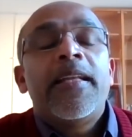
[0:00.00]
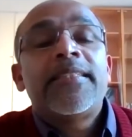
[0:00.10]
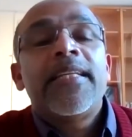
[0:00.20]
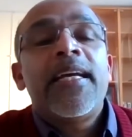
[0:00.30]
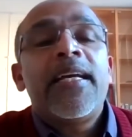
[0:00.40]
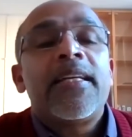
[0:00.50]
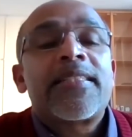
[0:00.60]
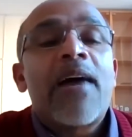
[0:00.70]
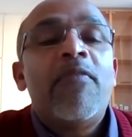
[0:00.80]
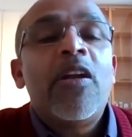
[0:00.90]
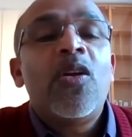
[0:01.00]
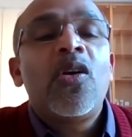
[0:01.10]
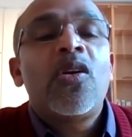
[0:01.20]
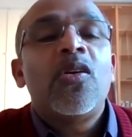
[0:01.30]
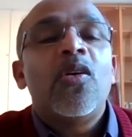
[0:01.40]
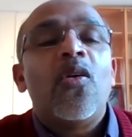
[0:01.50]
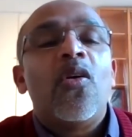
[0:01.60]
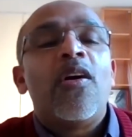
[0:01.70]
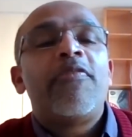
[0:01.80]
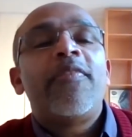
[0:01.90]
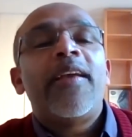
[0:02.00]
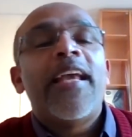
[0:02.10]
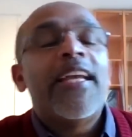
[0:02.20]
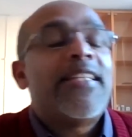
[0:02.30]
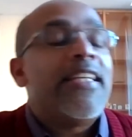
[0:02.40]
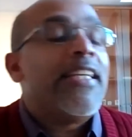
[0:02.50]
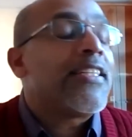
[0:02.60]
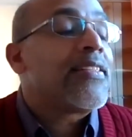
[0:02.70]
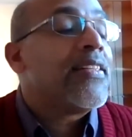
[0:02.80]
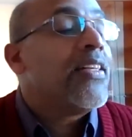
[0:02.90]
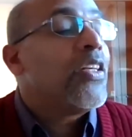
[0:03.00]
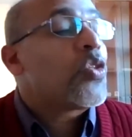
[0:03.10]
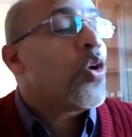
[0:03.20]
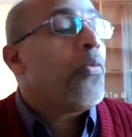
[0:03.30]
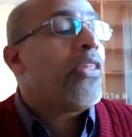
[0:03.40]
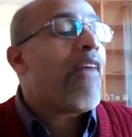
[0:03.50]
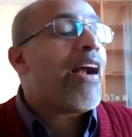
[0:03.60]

it's a travel log of eight years. So